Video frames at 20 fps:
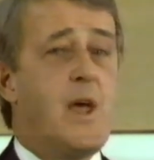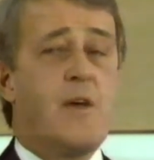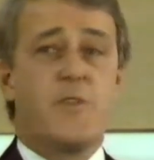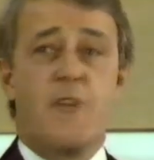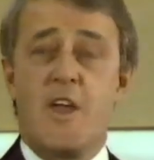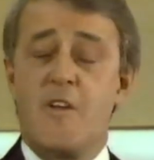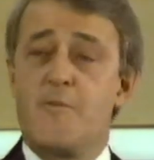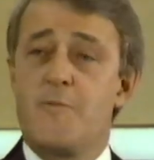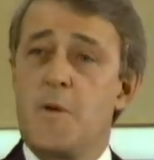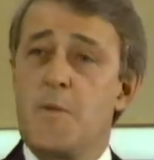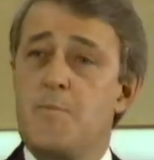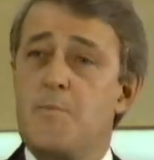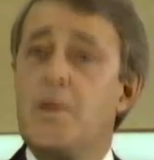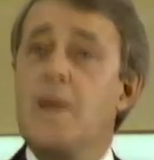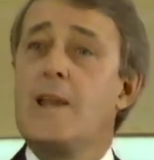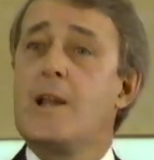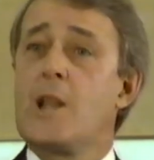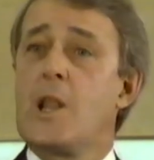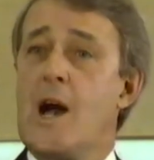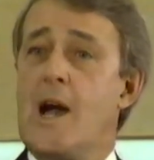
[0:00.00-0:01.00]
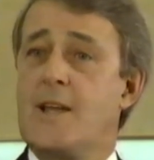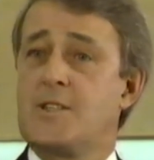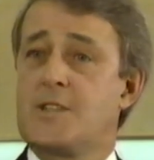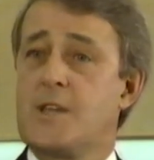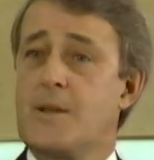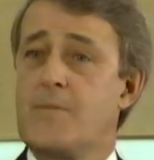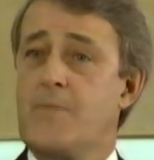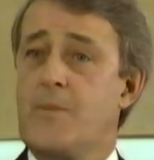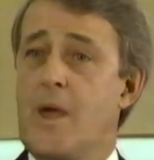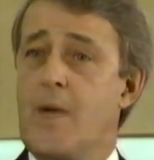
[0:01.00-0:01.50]
They've been penalizing
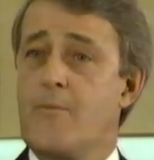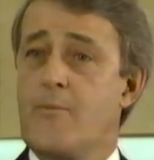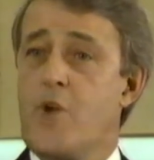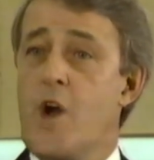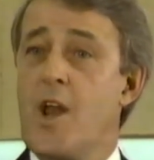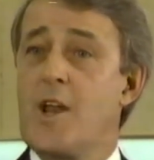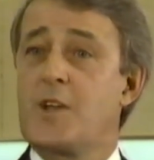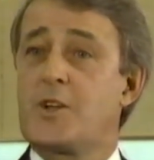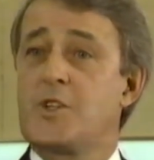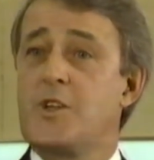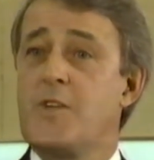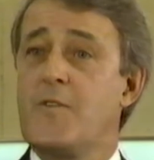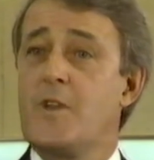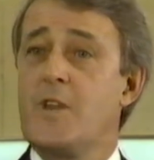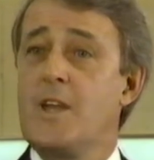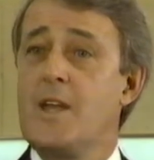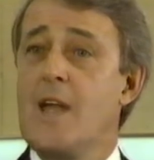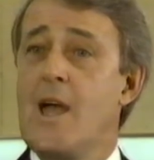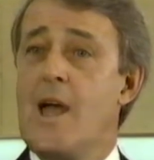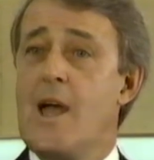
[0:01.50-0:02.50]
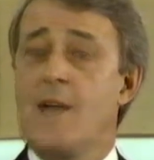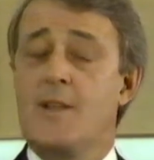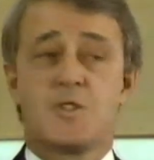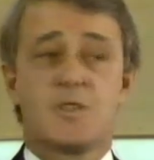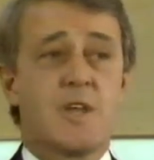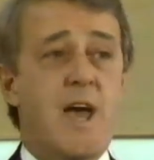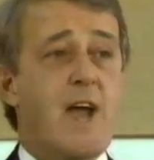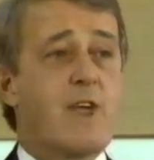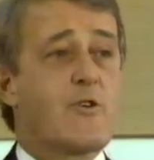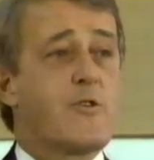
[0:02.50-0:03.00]
productivity and
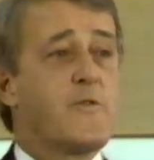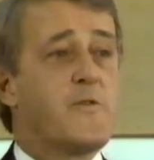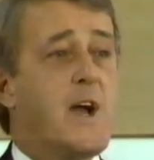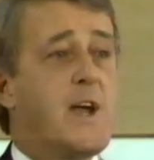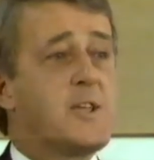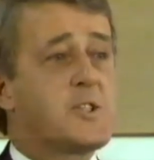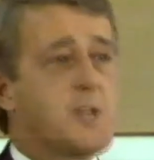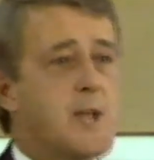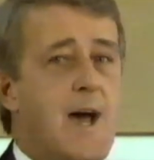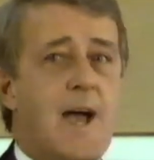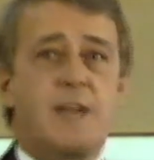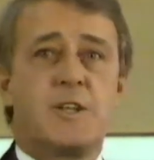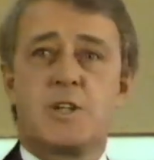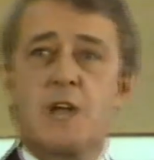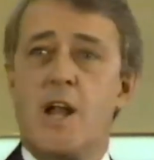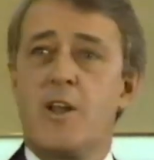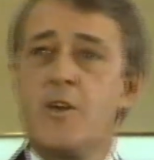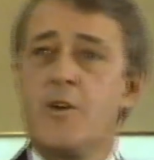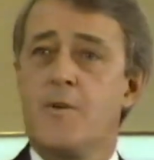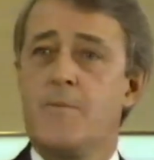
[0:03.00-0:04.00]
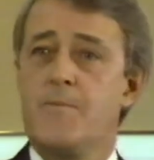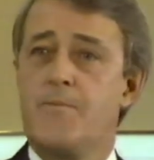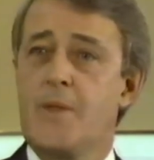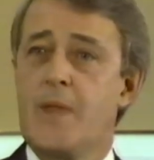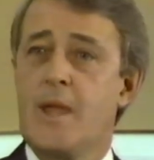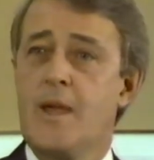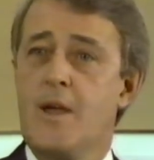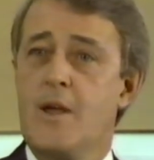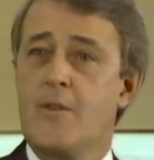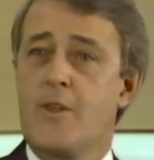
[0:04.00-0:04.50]
sacrifice, and I tell you
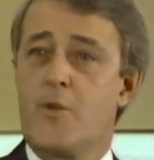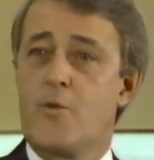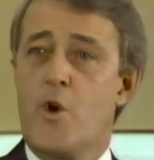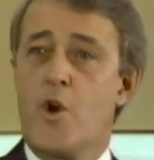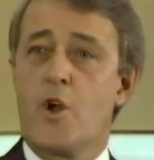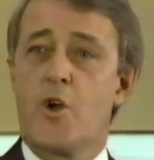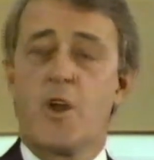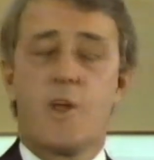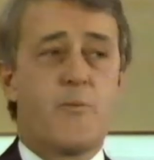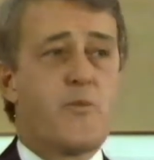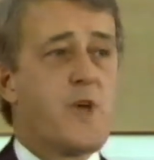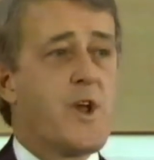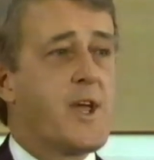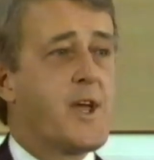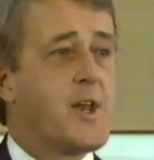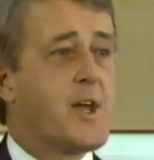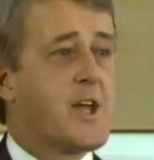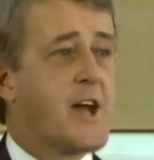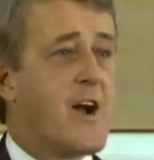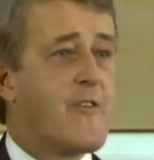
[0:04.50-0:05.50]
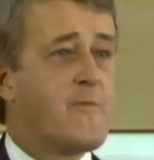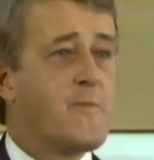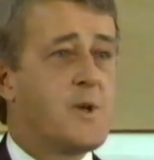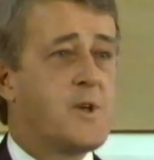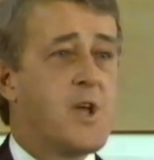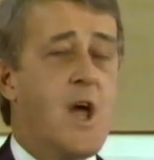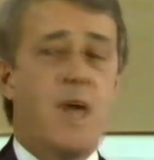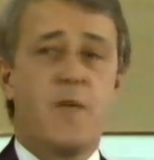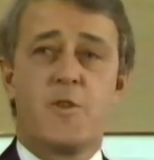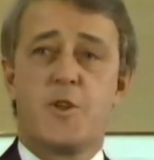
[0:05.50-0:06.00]
that we're going to bring in a government
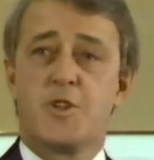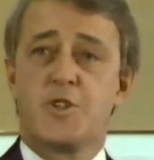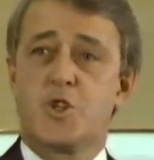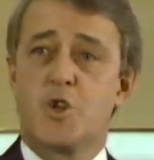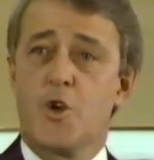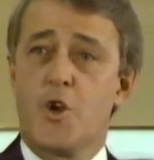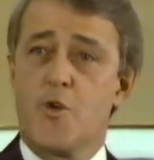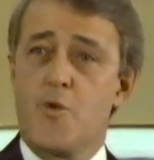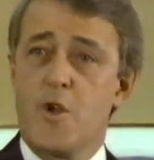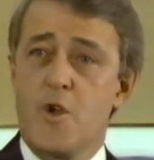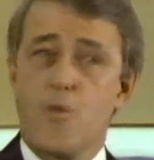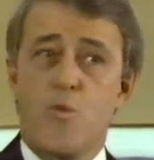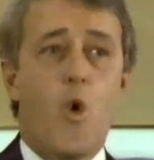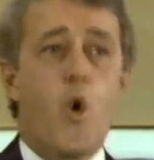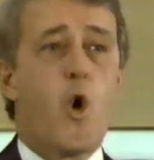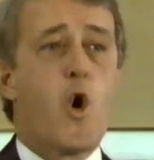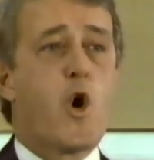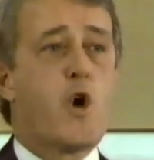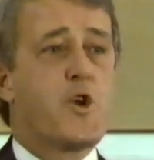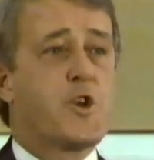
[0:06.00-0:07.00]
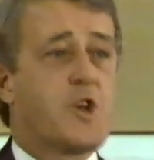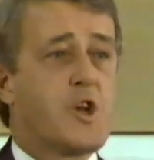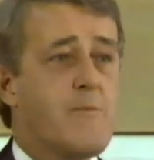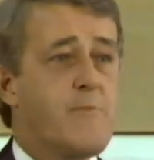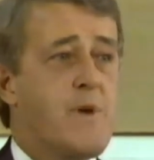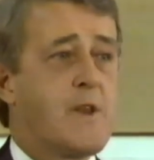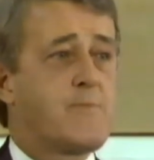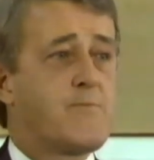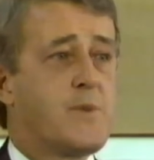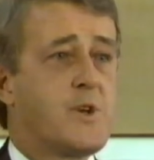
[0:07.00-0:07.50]
that is going to reward
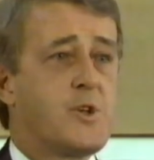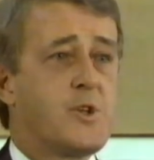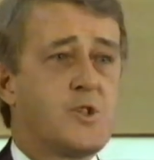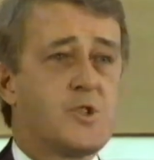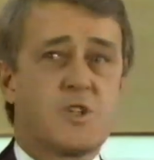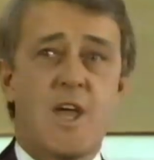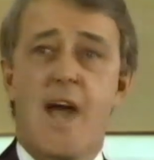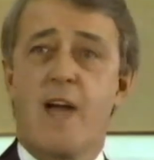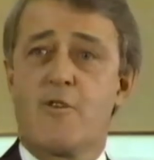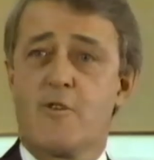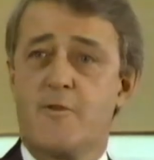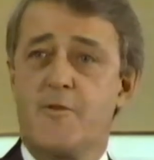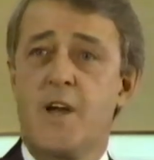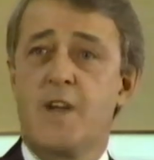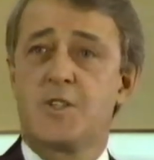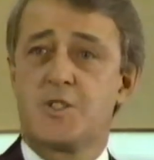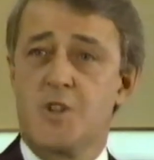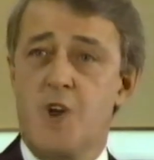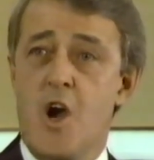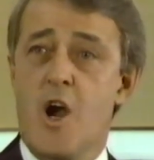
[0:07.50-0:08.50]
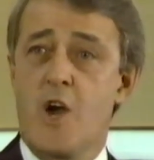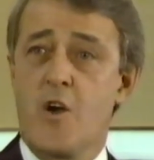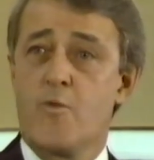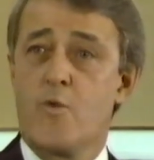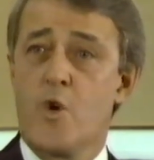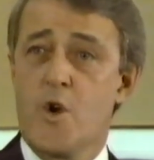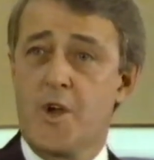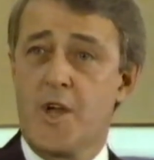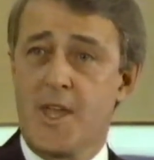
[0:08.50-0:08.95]
commitment and sacrifice and hard work